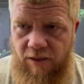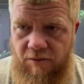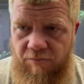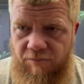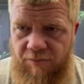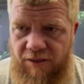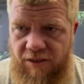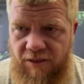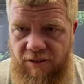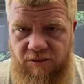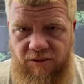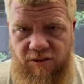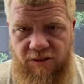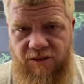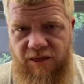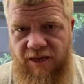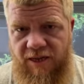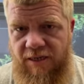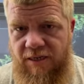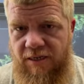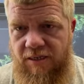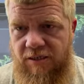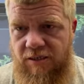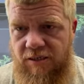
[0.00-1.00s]
Because the
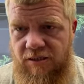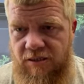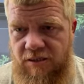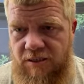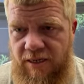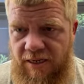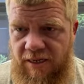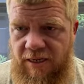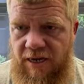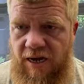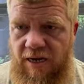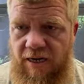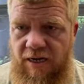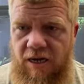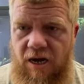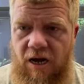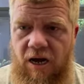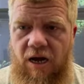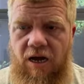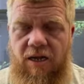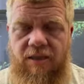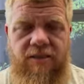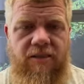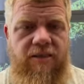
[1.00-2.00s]
thing is, is they got
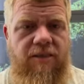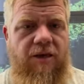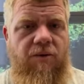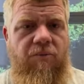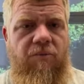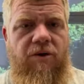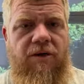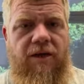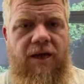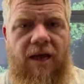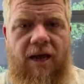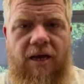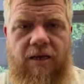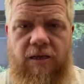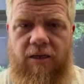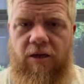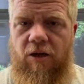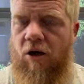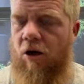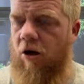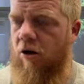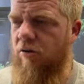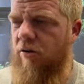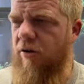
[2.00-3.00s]
caught and then they want to act like,
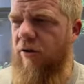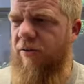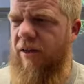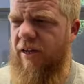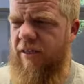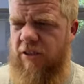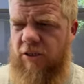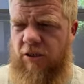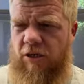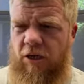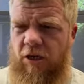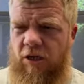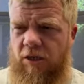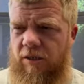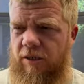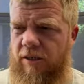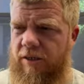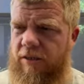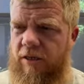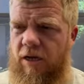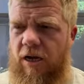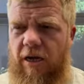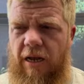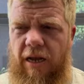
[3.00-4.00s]
oh no, that's an ugly
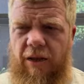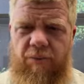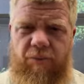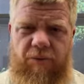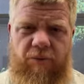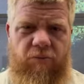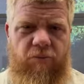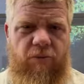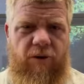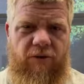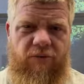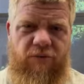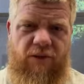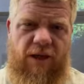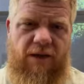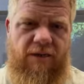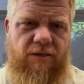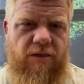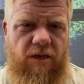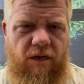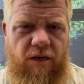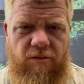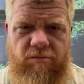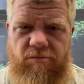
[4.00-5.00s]
dog. I wouldn't want that
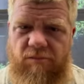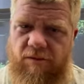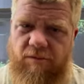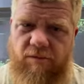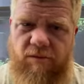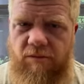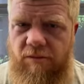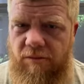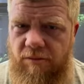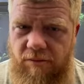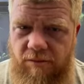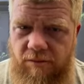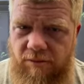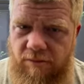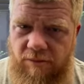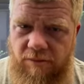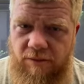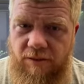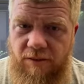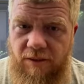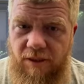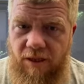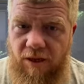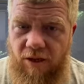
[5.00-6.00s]
dog.
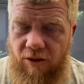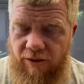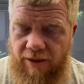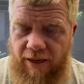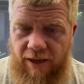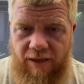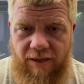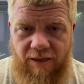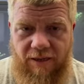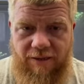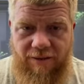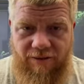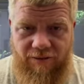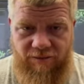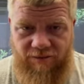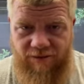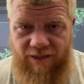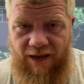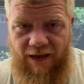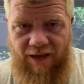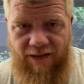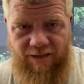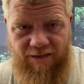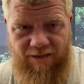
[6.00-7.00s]
okay,
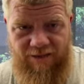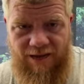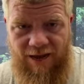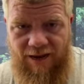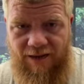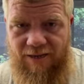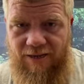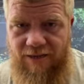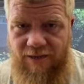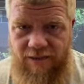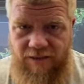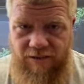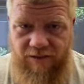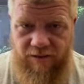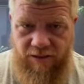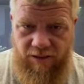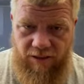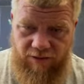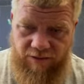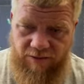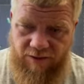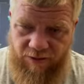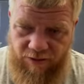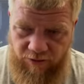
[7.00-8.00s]
that that is
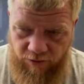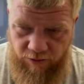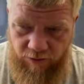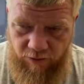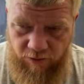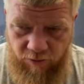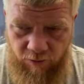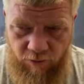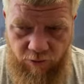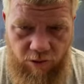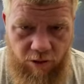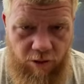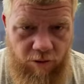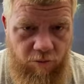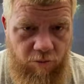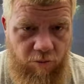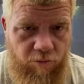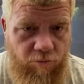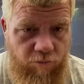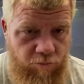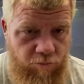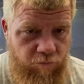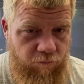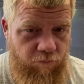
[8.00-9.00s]
another uh,
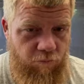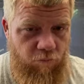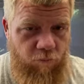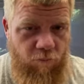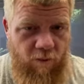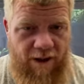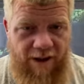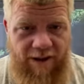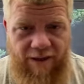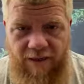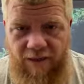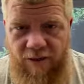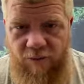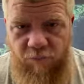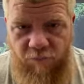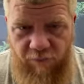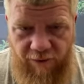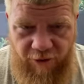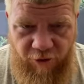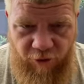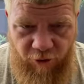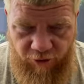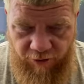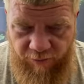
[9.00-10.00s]
way in
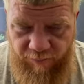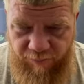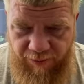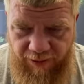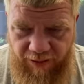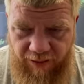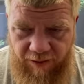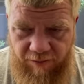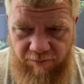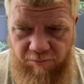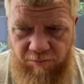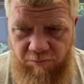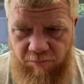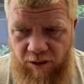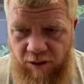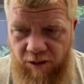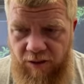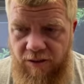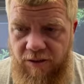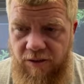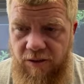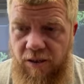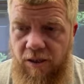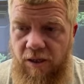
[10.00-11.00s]
which you're being
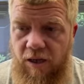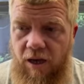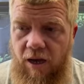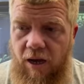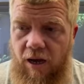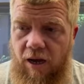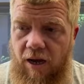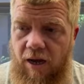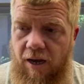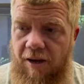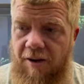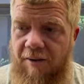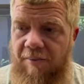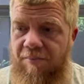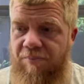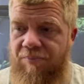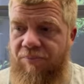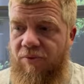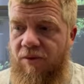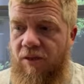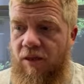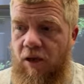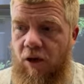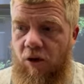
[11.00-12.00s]
marked. Um,
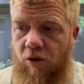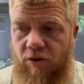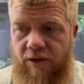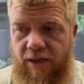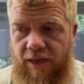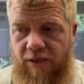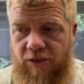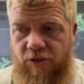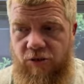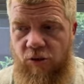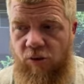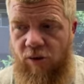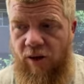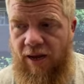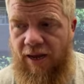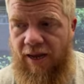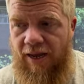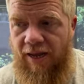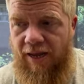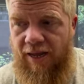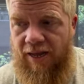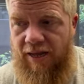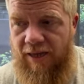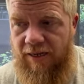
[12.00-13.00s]
okay, so I
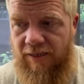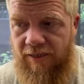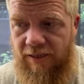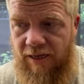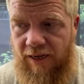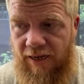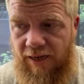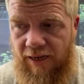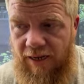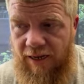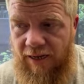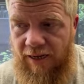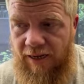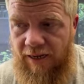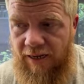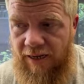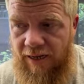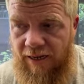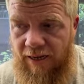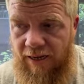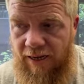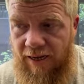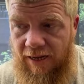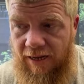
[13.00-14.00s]
had I,
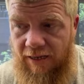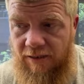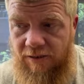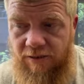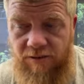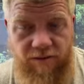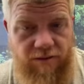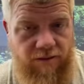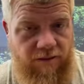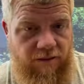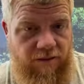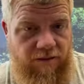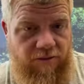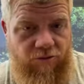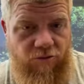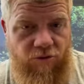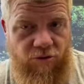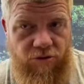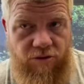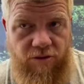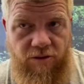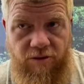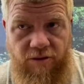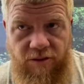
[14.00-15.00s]
I, I had uh,
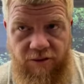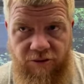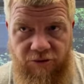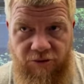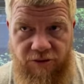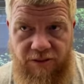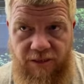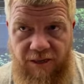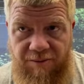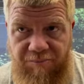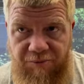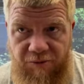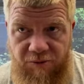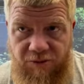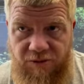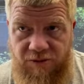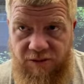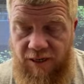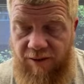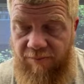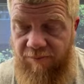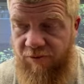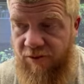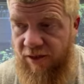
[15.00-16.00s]
just another example, the
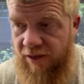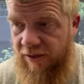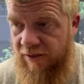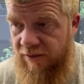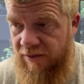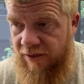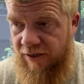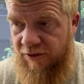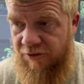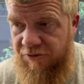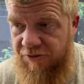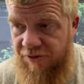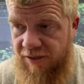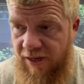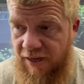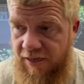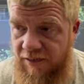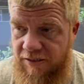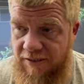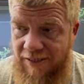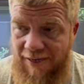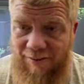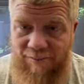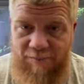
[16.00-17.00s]
same thing the other day.
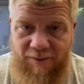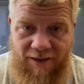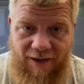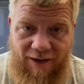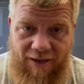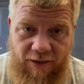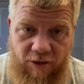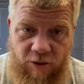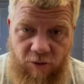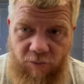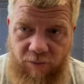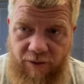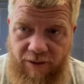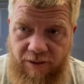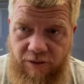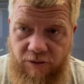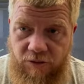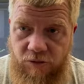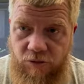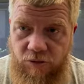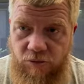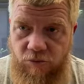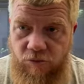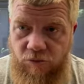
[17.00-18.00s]
Sam and I go
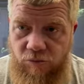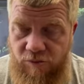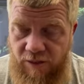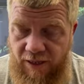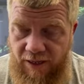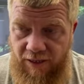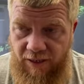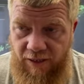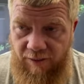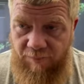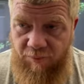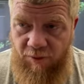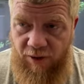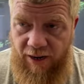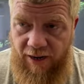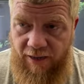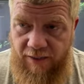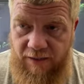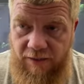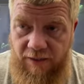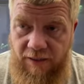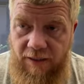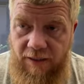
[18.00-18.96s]
into Daily Bread.